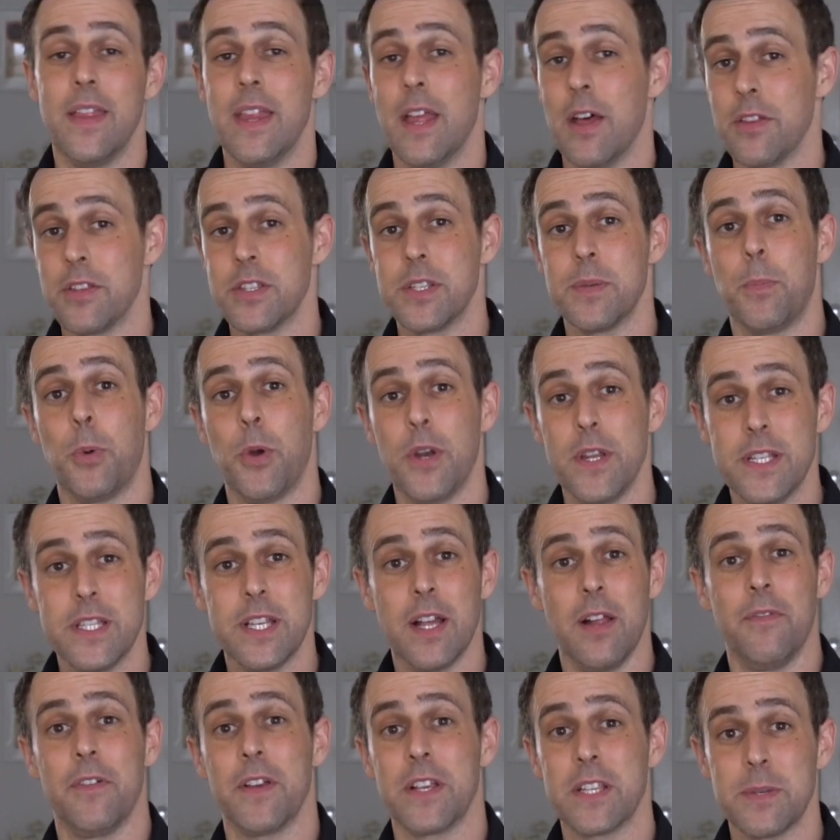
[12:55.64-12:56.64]
Now this is pretty
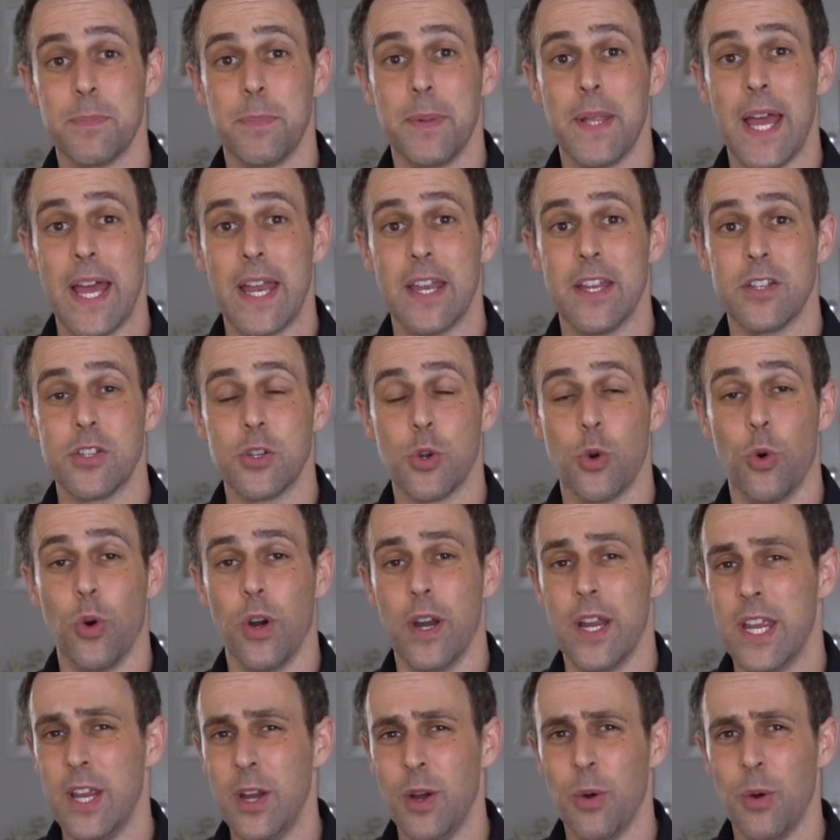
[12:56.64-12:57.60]
self-explanatory.